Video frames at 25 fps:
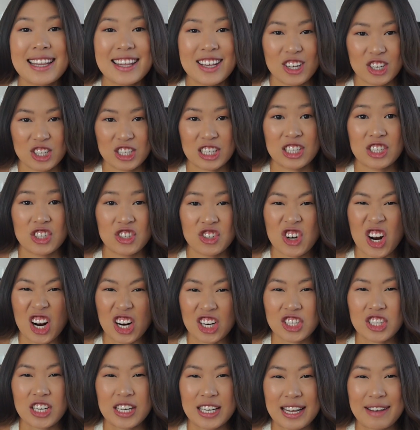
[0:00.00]
There's
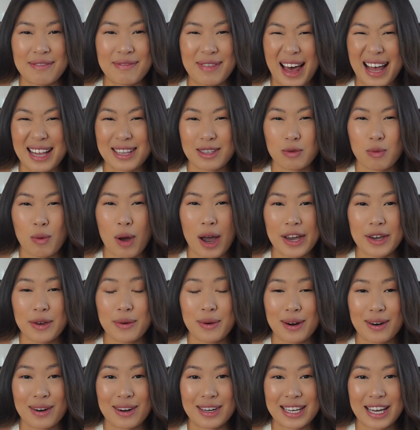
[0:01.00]
construction, if that's why
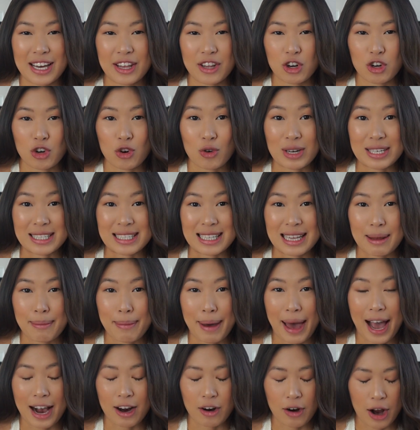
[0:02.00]
you hear any other noise in the
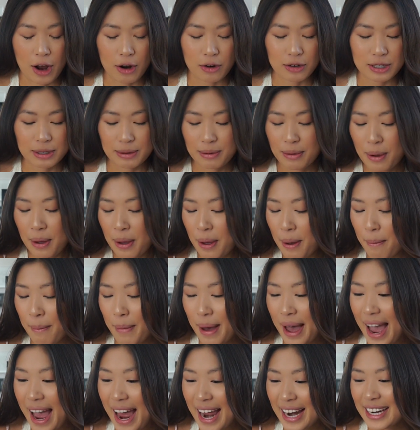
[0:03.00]
background.
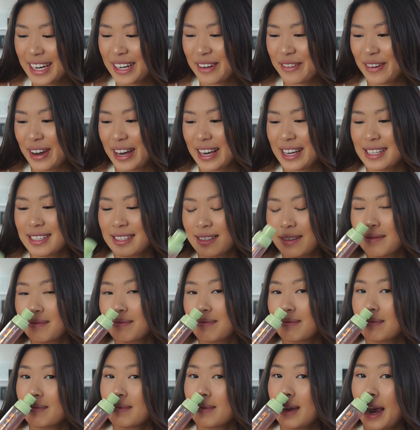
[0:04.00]
But anyways,
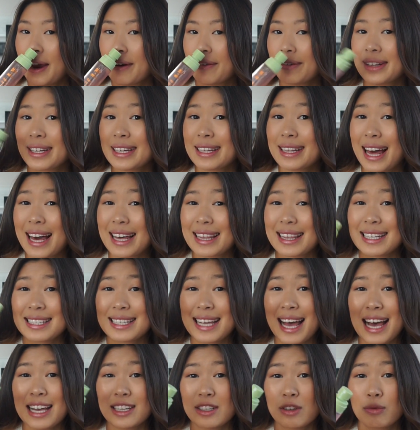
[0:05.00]
I really like this.
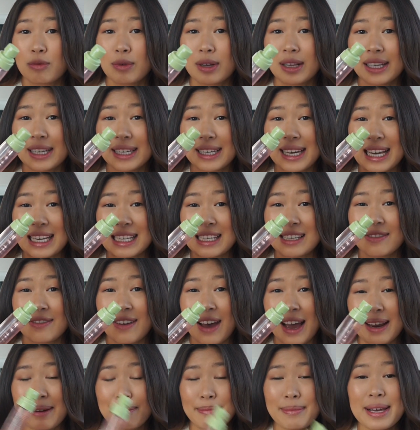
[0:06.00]
It has a really nice
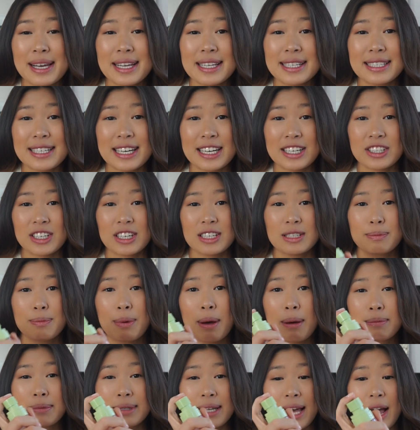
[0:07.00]
fine mist. It just
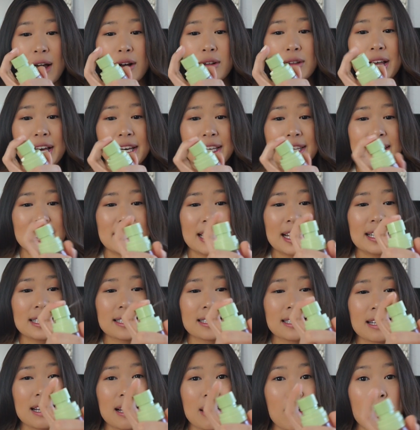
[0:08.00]
pumps out like
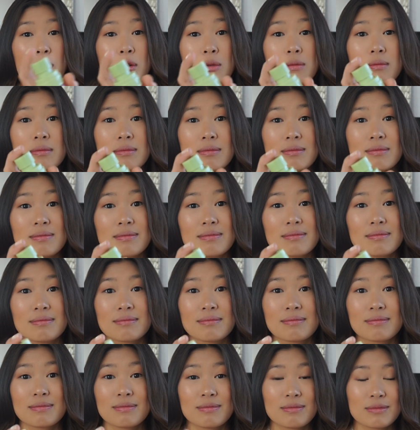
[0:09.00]
this. Ooh,
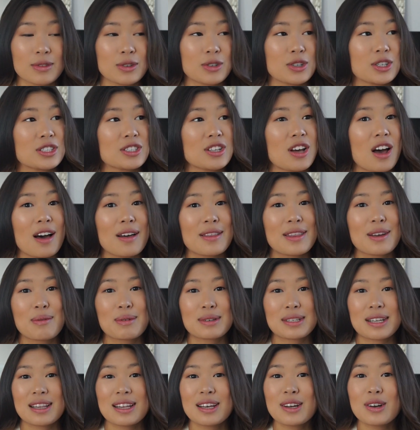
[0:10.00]
you just saw there
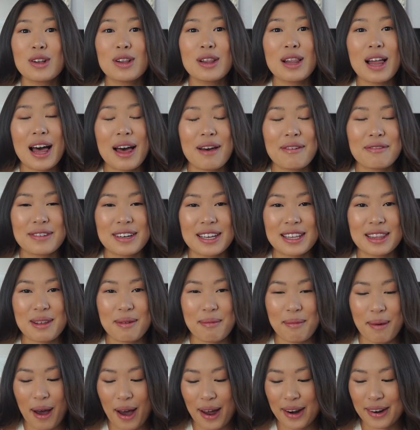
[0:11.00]
was a little left in
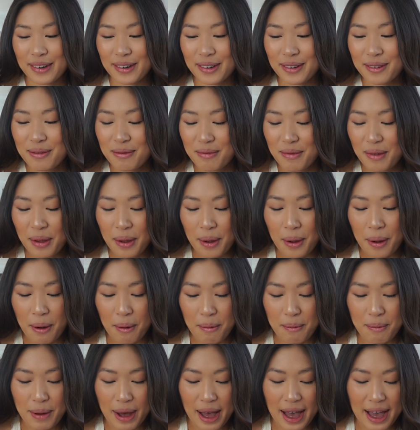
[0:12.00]
the bottle,
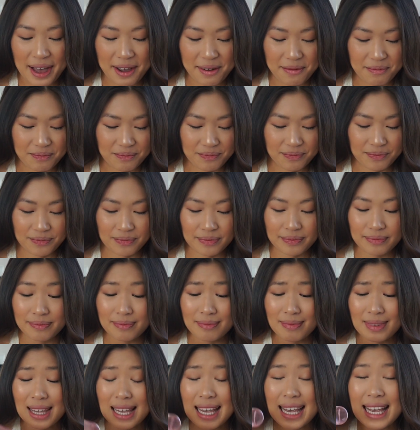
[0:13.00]
but
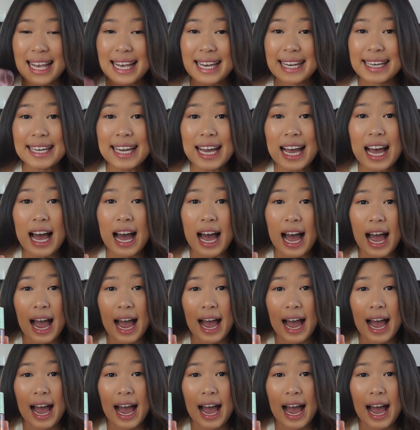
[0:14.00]
yeah,